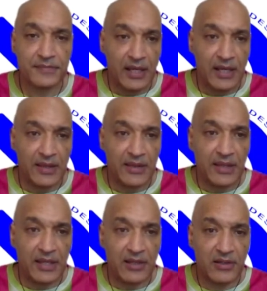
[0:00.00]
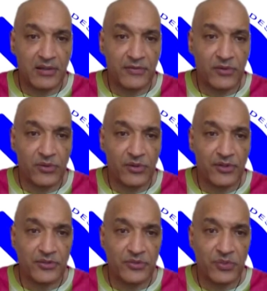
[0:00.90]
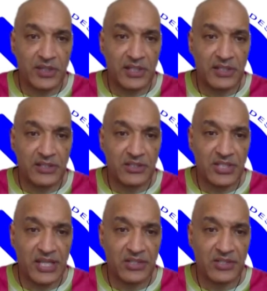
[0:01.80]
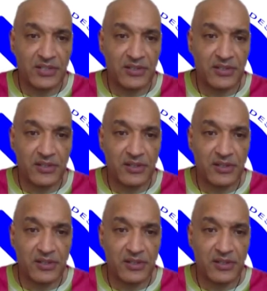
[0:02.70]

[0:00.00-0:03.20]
And then, of course, we need to change it.